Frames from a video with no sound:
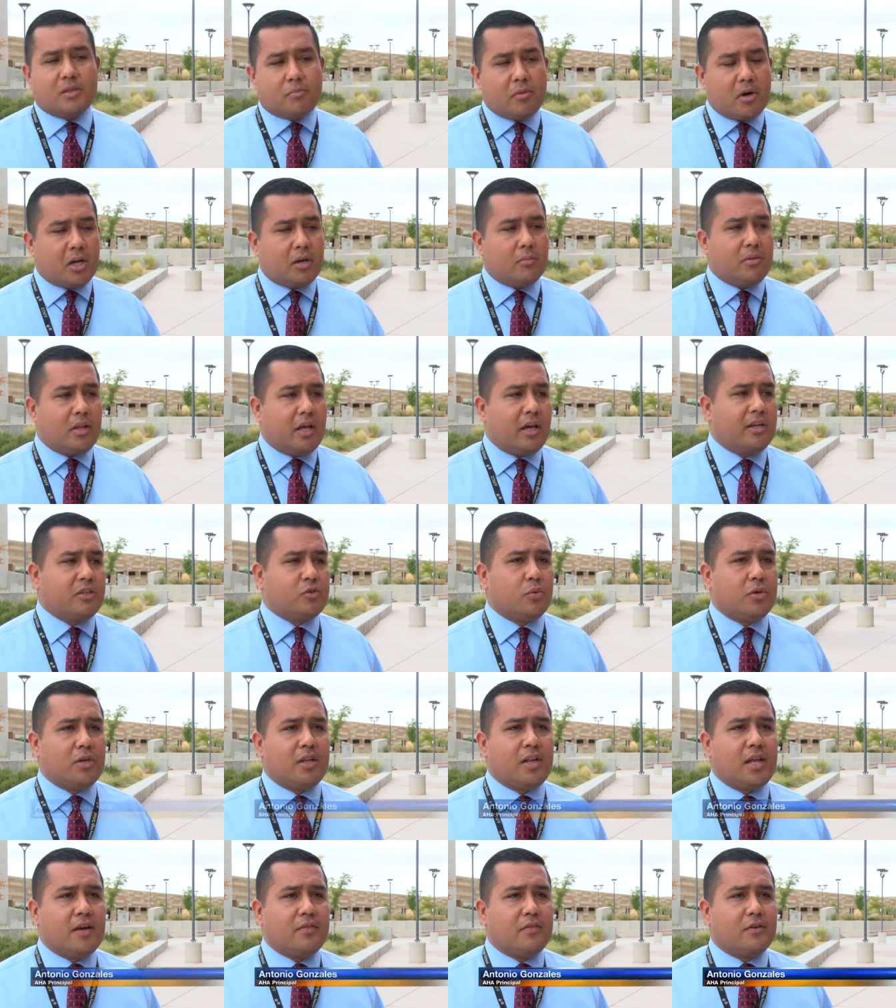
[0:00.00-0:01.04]
The bottom line is we
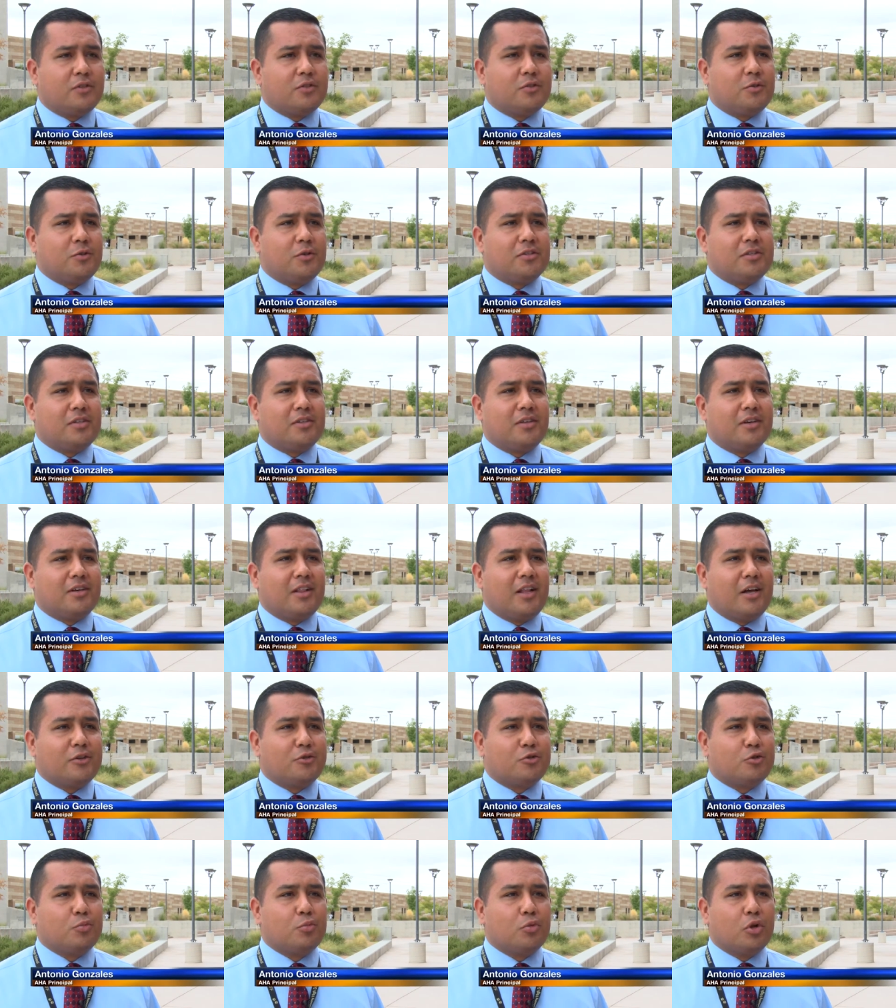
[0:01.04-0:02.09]
need to have our students in the
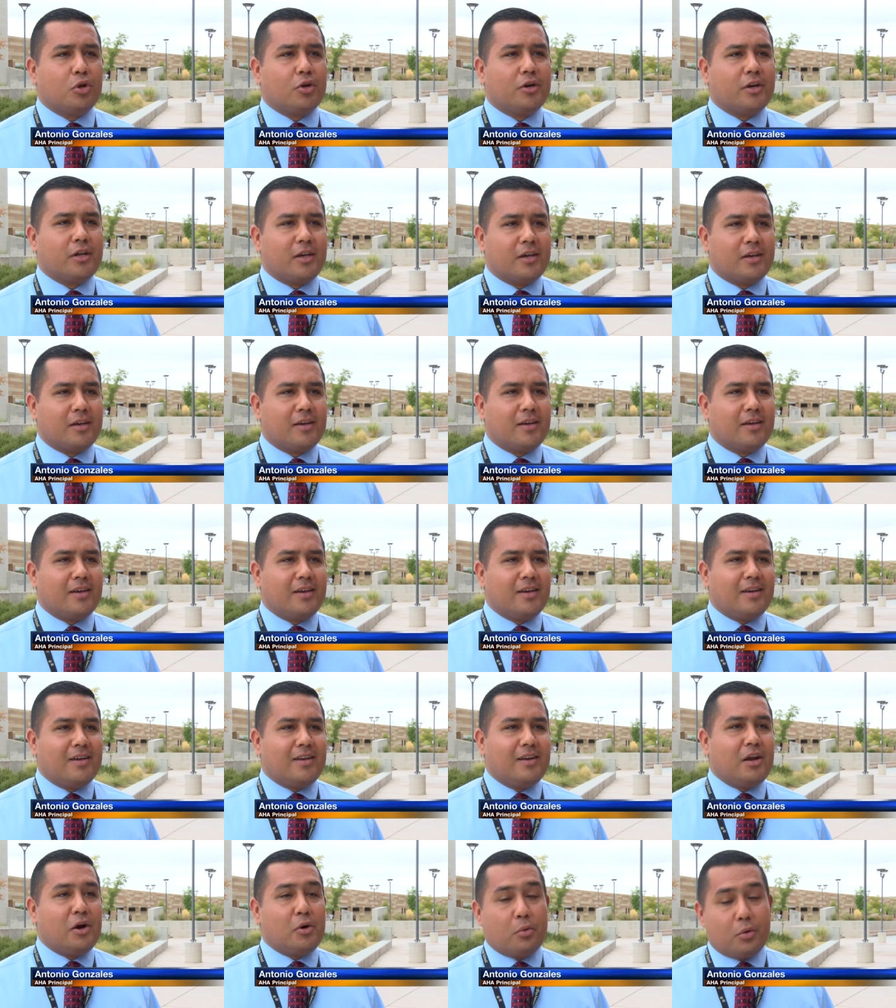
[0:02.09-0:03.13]
classroom learning
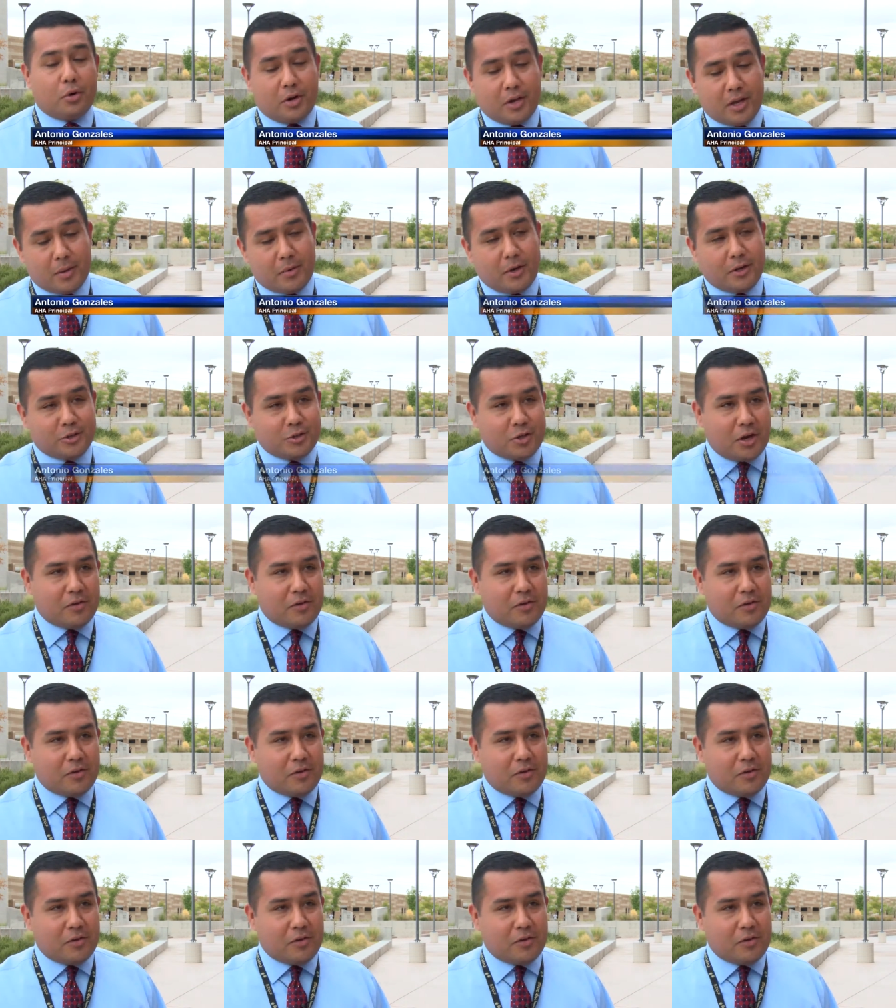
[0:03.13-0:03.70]
not worrying about